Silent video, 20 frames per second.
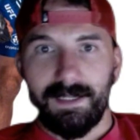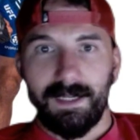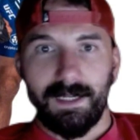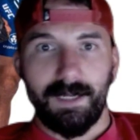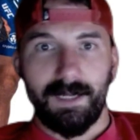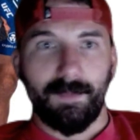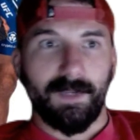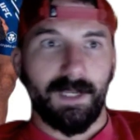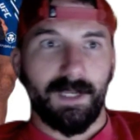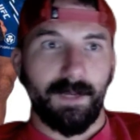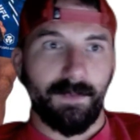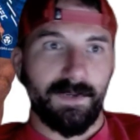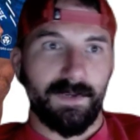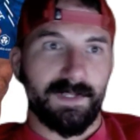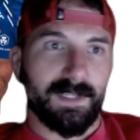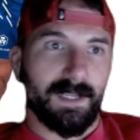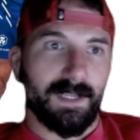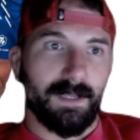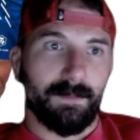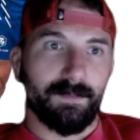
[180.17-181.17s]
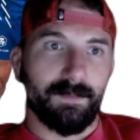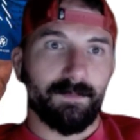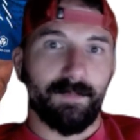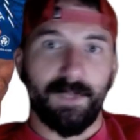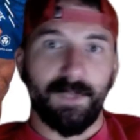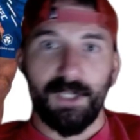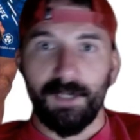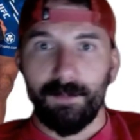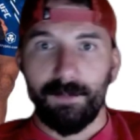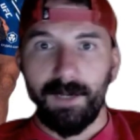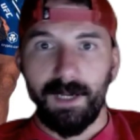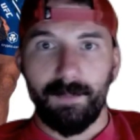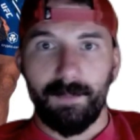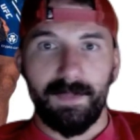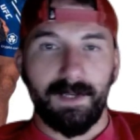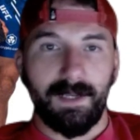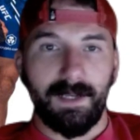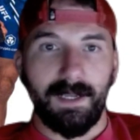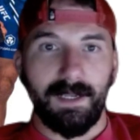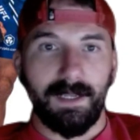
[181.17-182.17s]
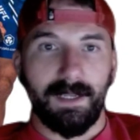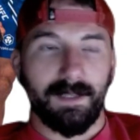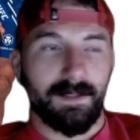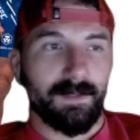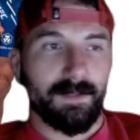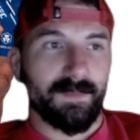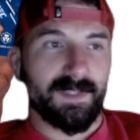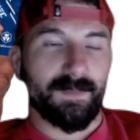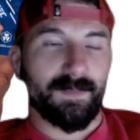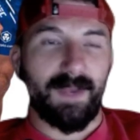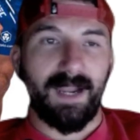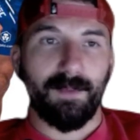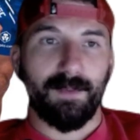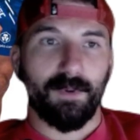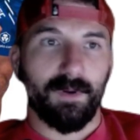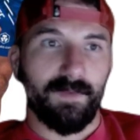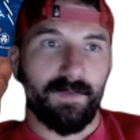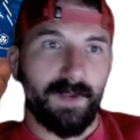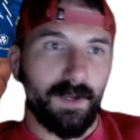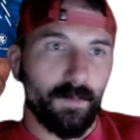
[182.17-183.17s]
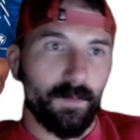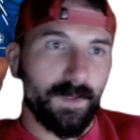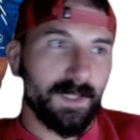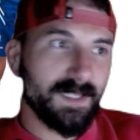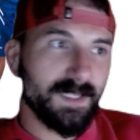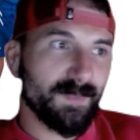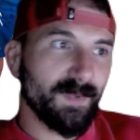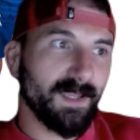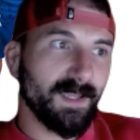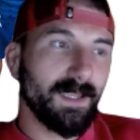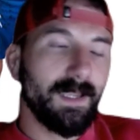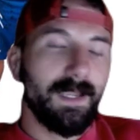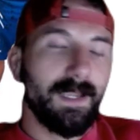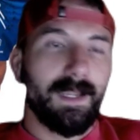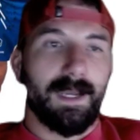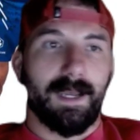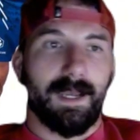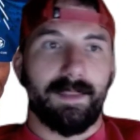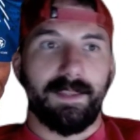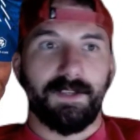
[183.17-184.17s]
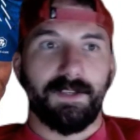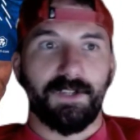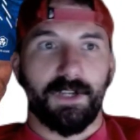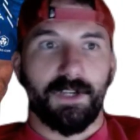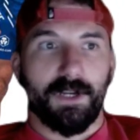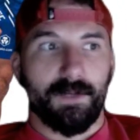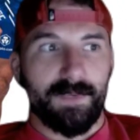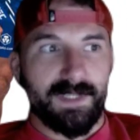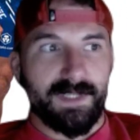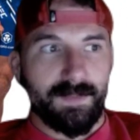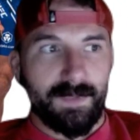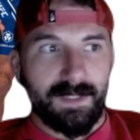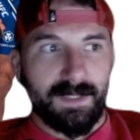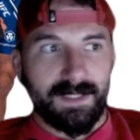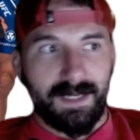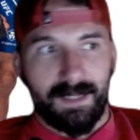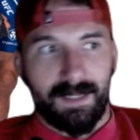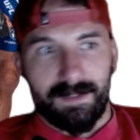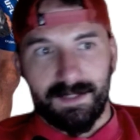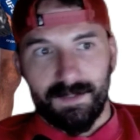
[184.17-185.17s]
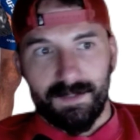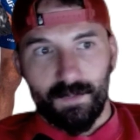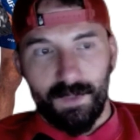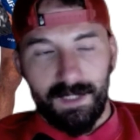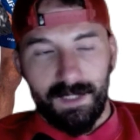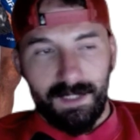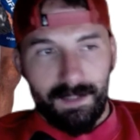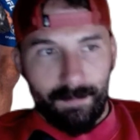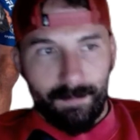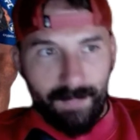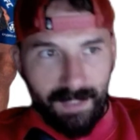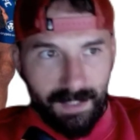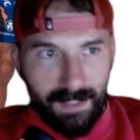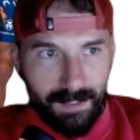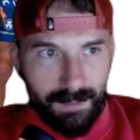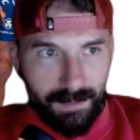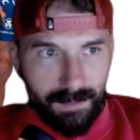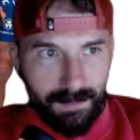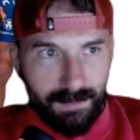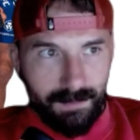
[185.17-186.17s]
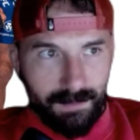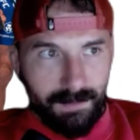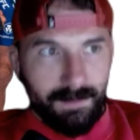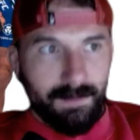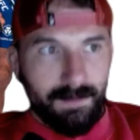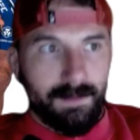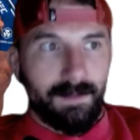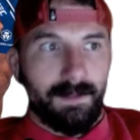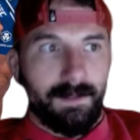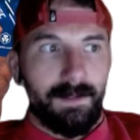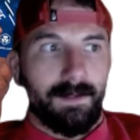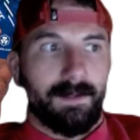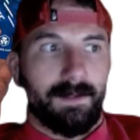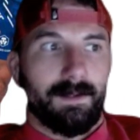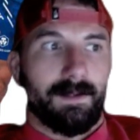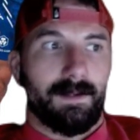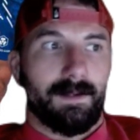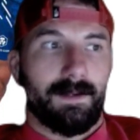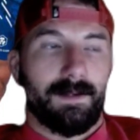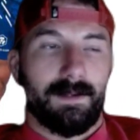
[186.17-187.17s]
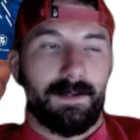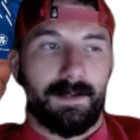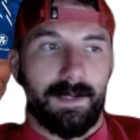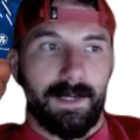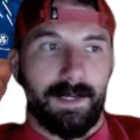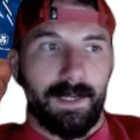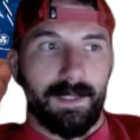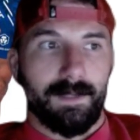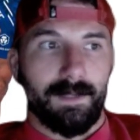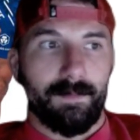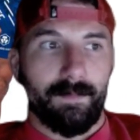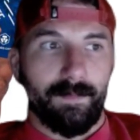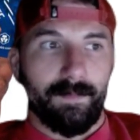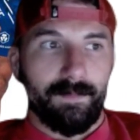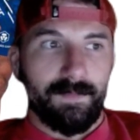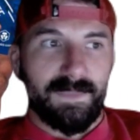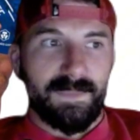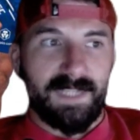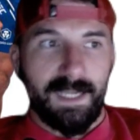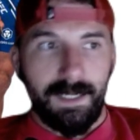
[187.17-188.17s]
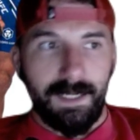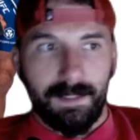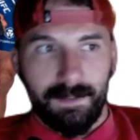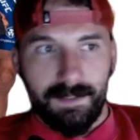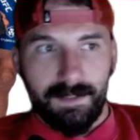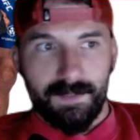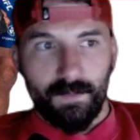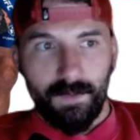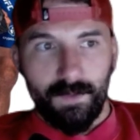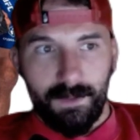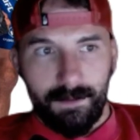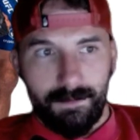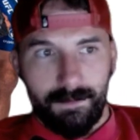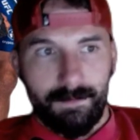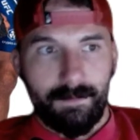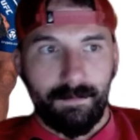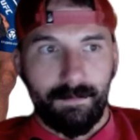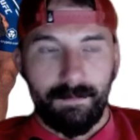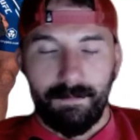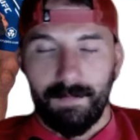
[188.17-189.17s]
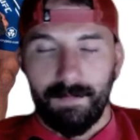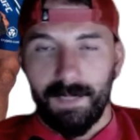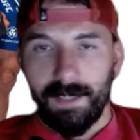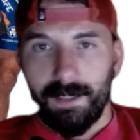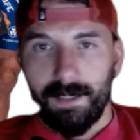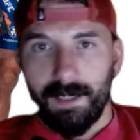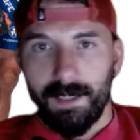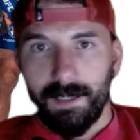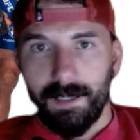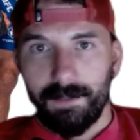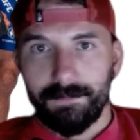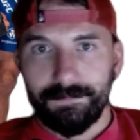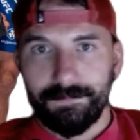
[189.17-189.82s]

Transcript: up-and-comers to help build them up and get them some high-profile wins, but I think Jacobe Smith's got this one in the bag. I got him taking this one by knockout.